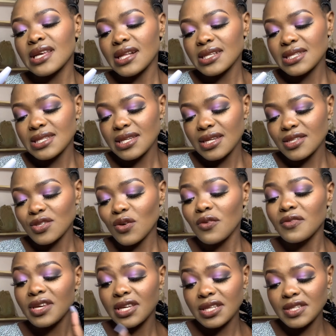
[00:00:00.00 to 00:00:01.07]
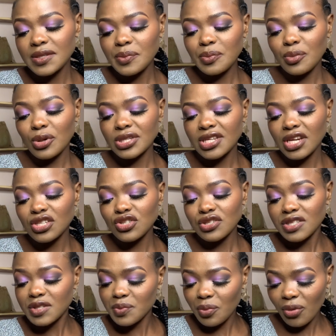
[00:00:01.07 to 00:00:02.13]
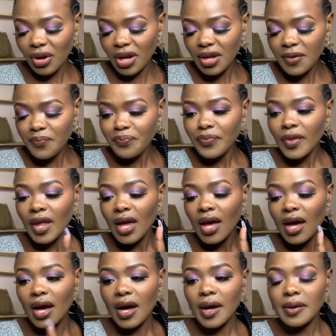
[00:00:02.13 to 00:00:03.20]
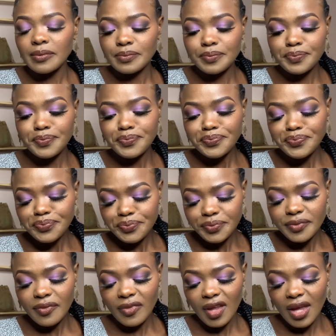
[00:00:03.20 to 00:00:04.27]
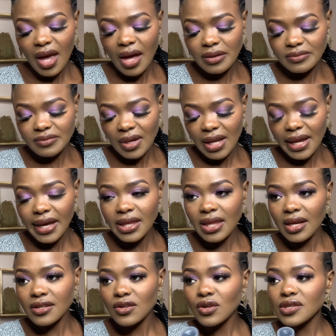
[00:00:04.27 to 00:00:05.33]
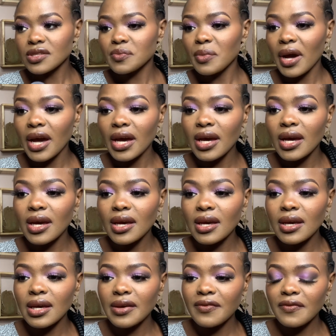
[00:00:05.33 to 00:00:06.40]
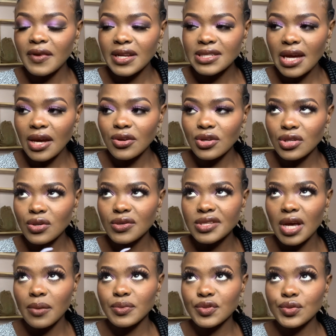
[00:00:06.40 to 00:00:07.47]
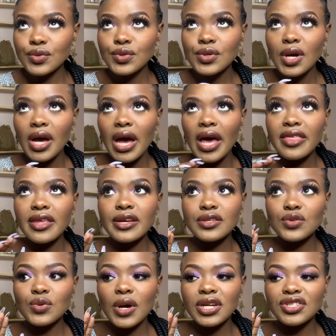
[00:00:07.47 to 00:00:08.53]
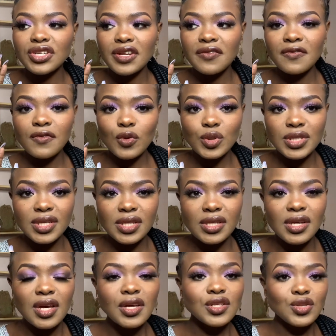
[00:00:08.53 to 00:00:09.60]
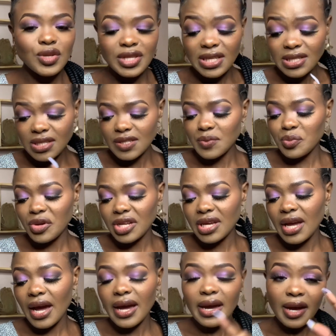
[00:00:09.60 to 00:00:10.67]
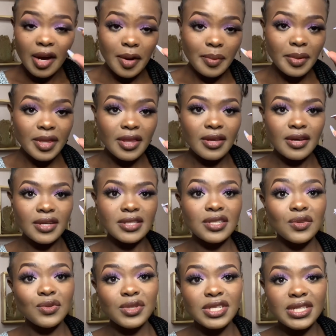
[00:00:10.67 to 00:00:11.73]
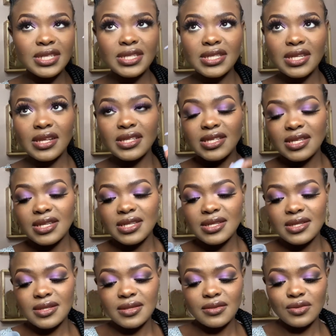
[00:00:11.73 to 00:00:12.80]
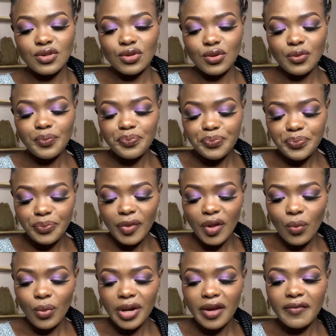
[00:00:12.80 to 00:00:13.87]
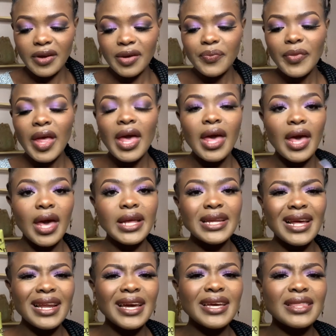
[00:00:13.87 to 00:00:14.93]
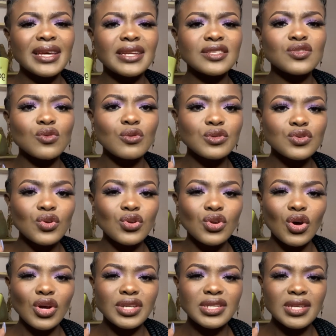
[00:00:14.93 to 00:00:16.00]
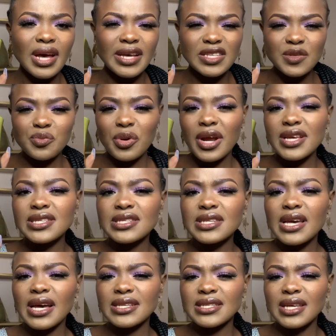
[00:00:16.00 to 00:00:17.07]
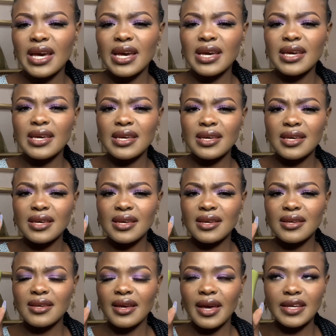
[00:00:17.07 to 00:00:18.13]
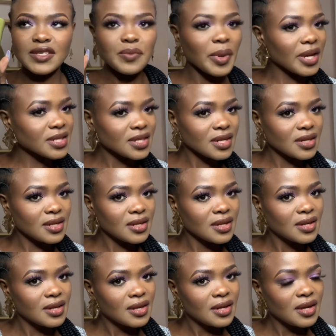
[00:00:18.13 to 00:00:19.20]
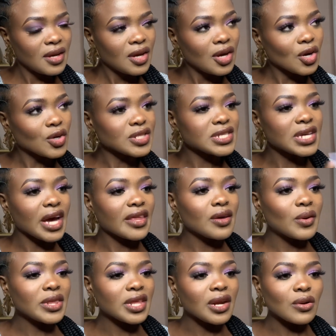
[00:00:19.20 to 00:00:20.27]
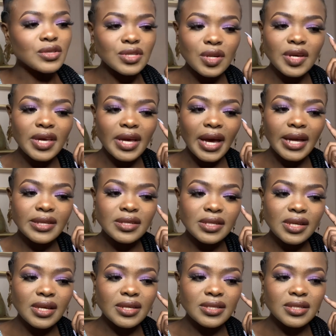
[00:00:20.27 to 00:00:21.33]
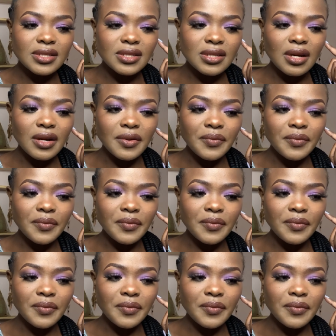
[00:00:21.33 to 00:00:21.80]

Celsius of heat protection spray. Yeah, I like that because my flat iron goes up to, I think, 240. So this is pretty high up in the degree Celsius, you know, whatever. And I like that it's also not as pricey as I expected because the other one that I was looking at is...